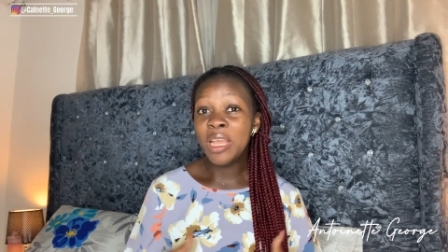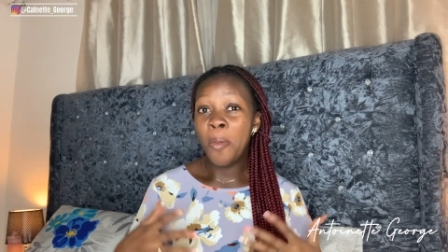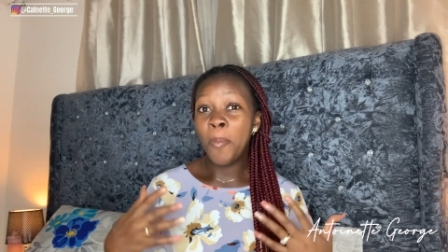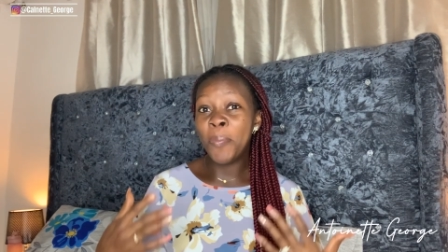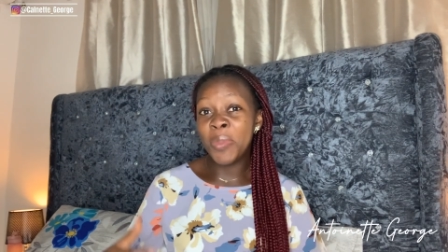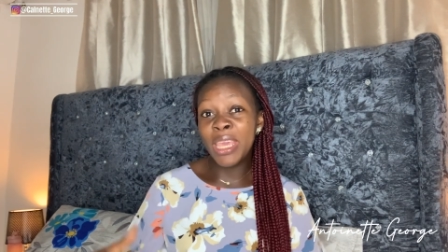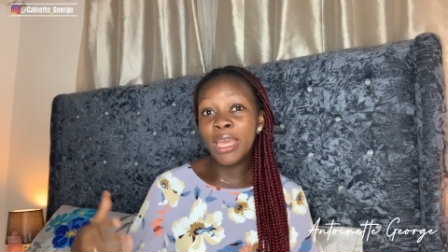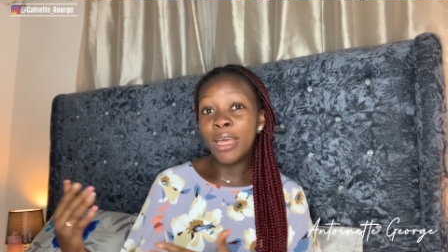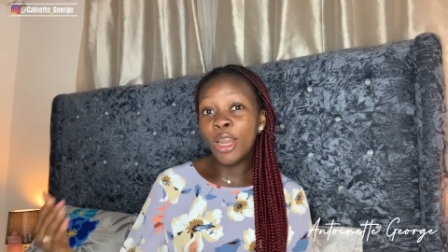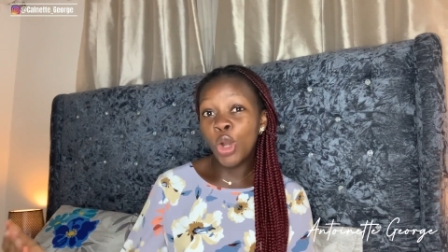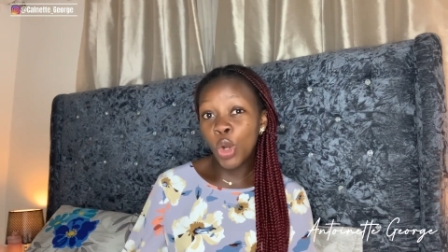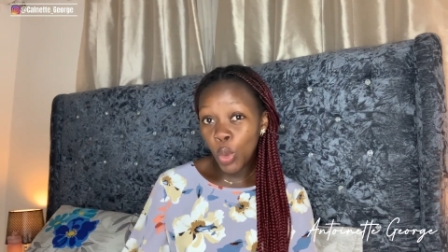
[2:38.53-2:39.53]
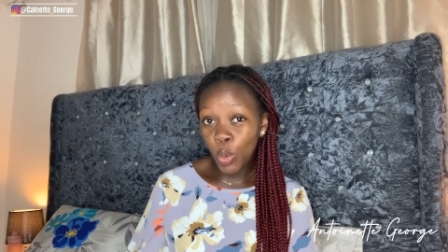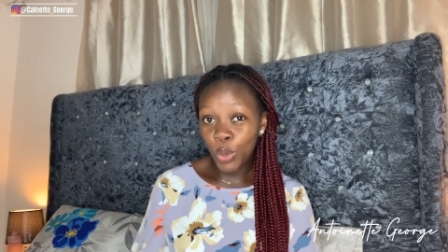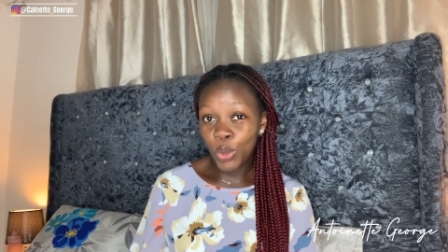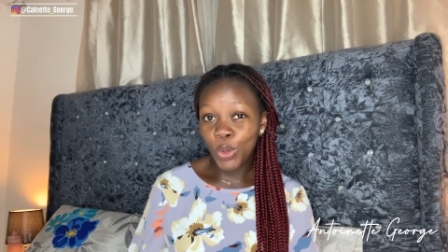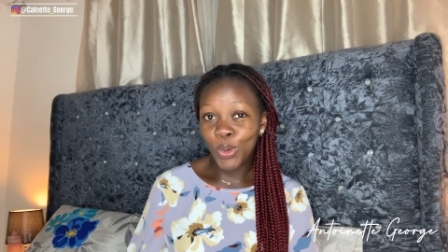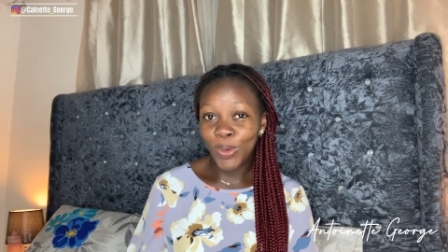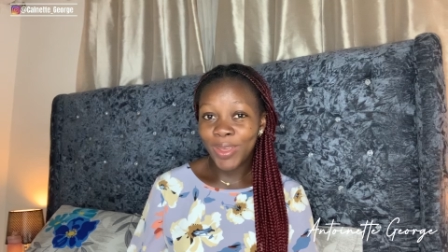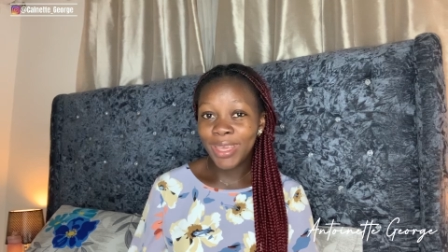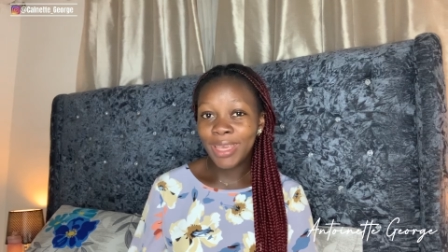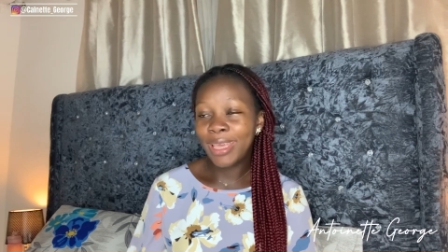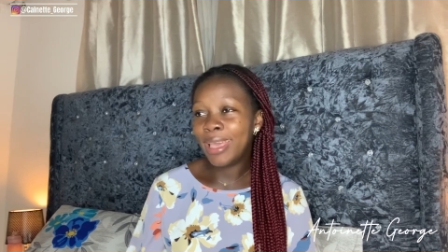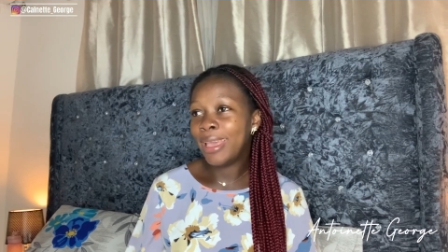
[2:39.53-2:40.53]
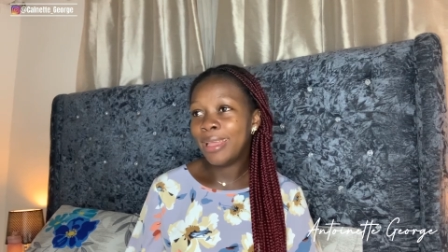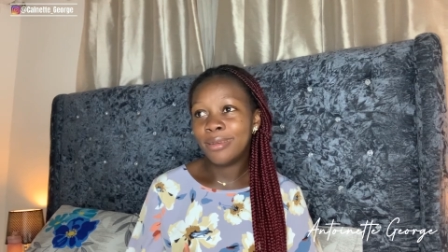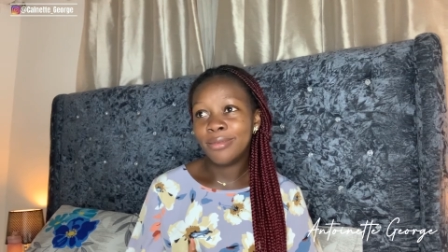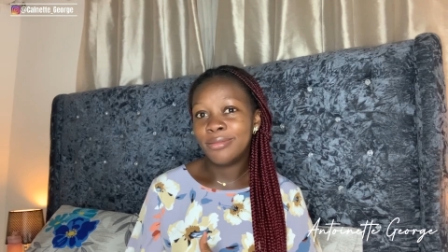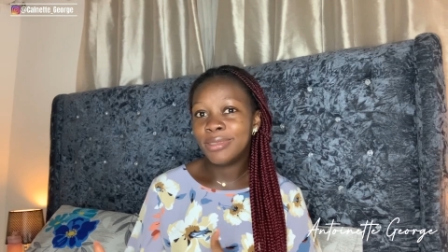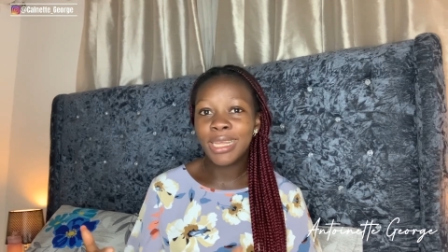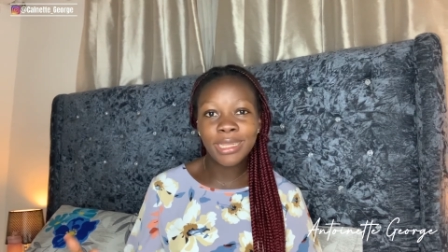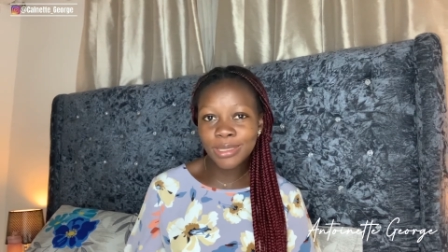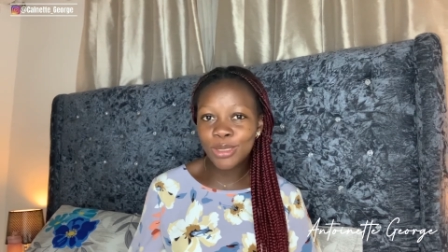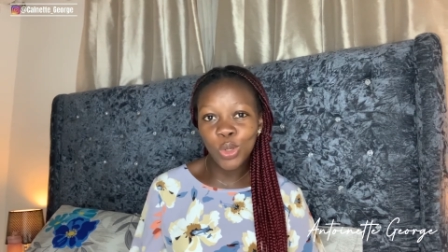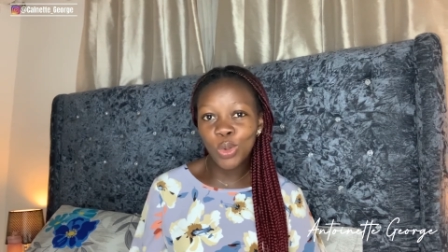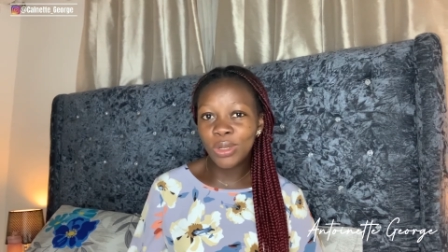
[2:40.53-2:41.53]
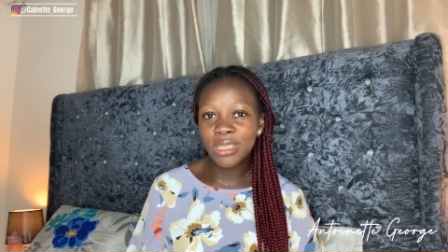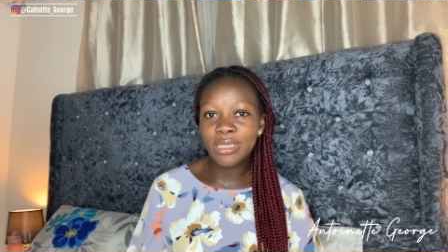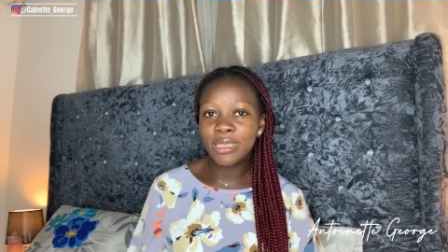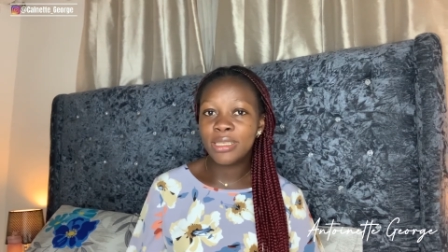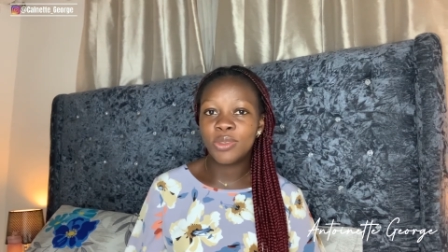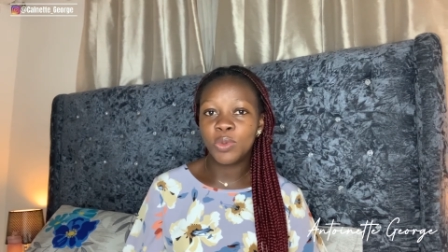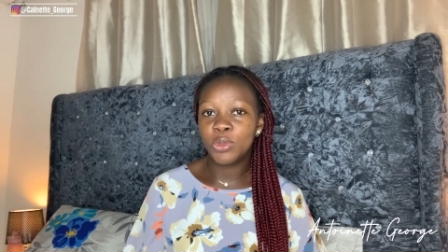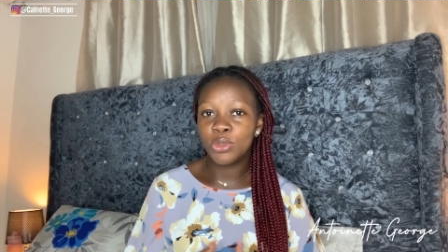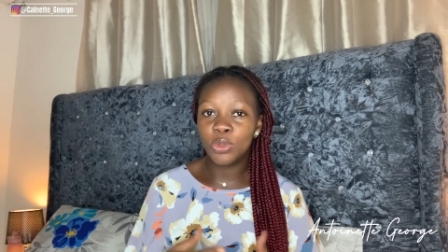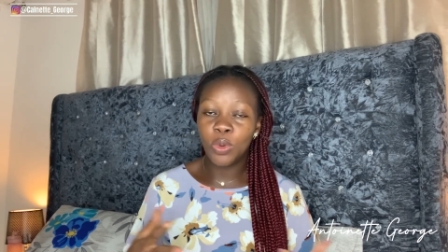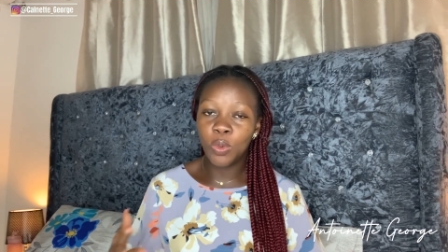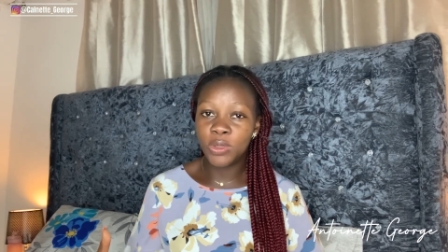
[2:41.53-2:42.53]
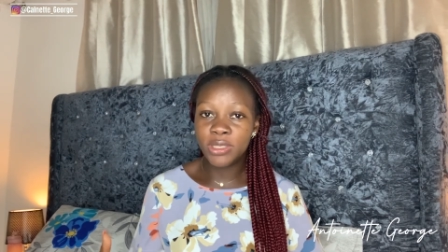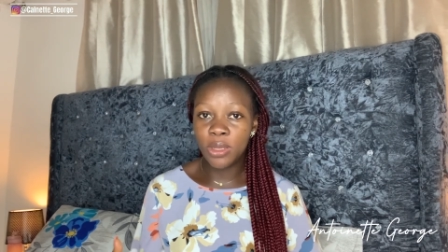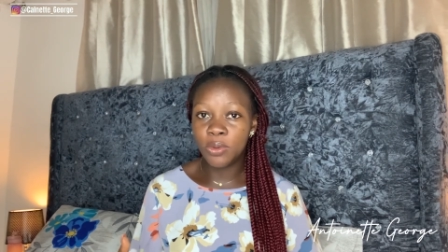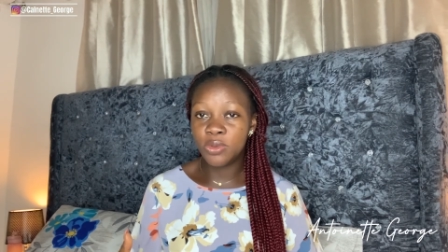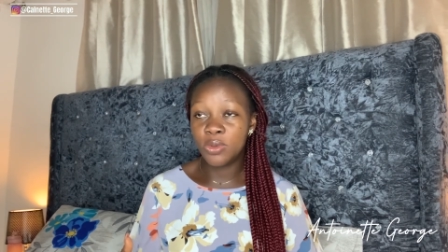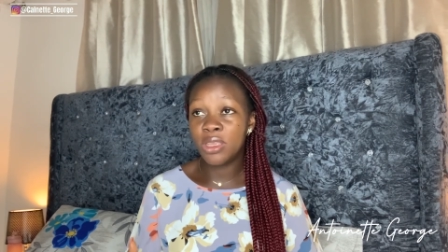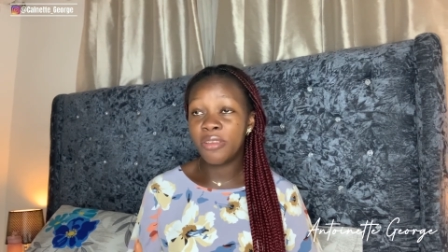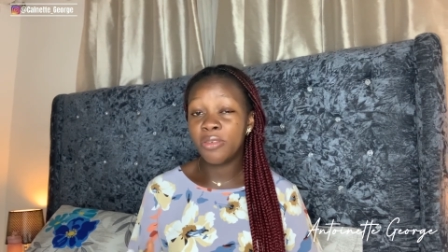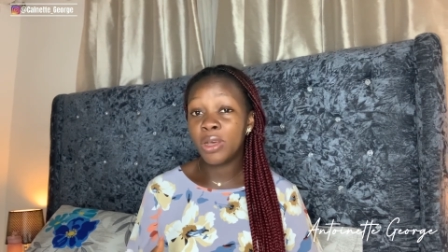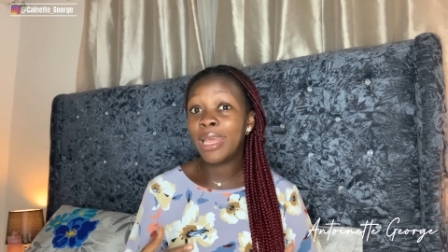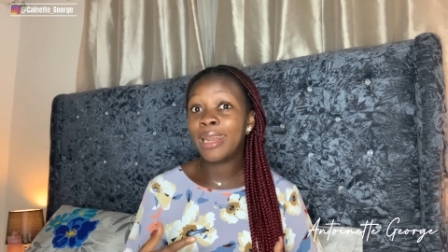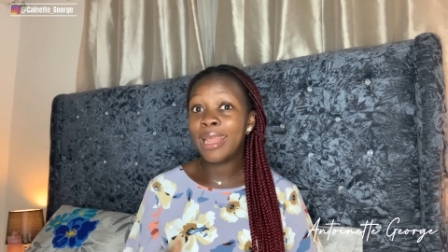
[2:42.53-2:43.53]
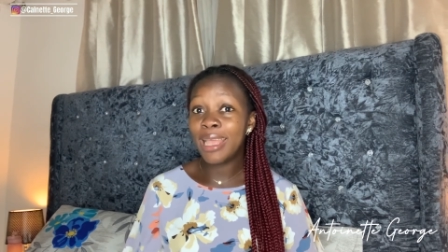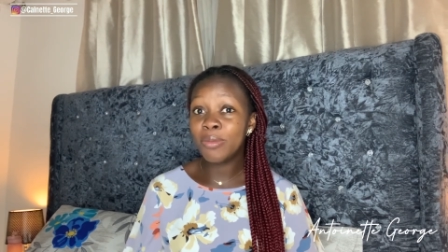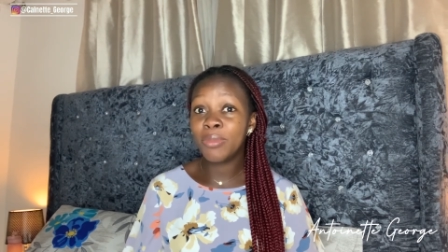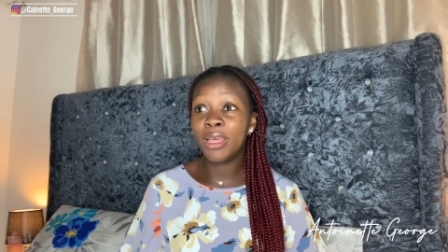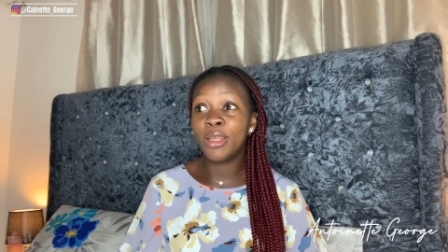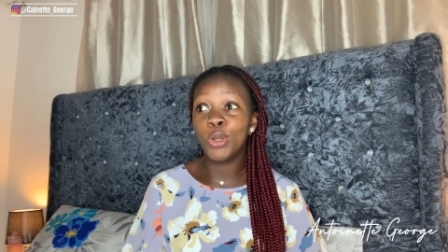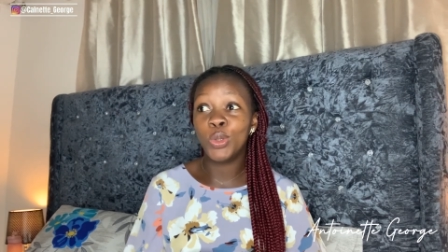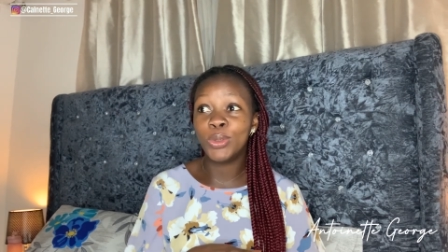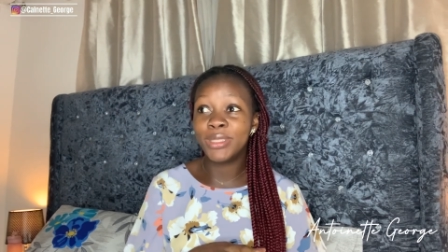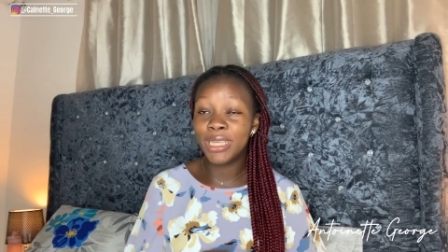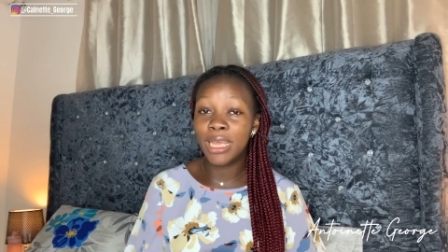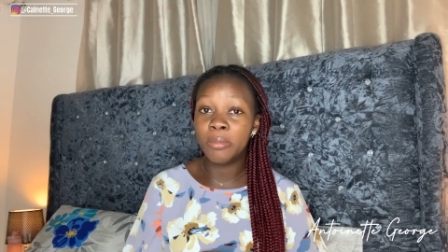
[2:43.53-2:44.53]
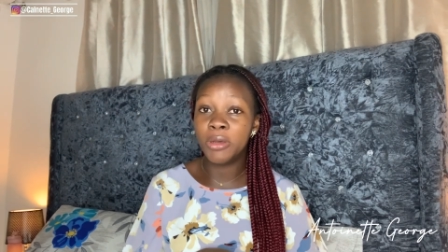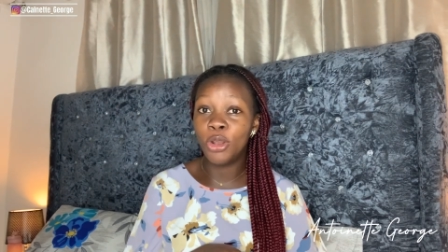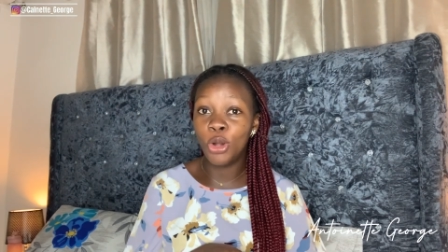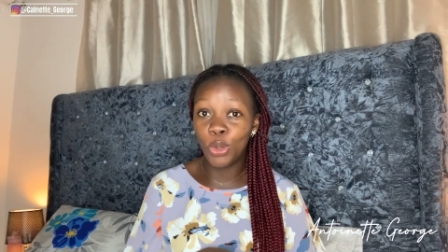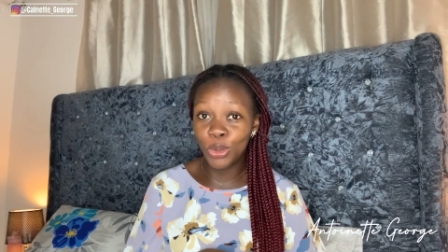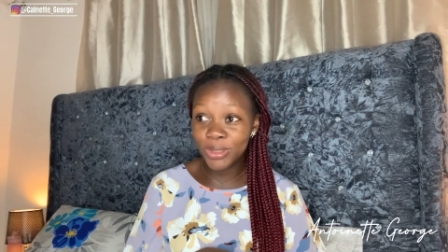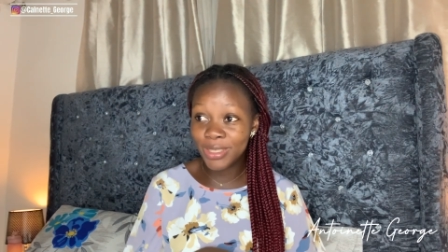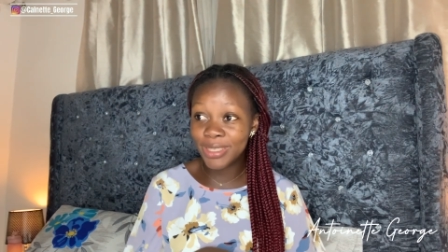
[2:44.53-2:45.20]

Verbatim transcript: me alone okay and that loneliness was not what i was looking for i like my alone time a lot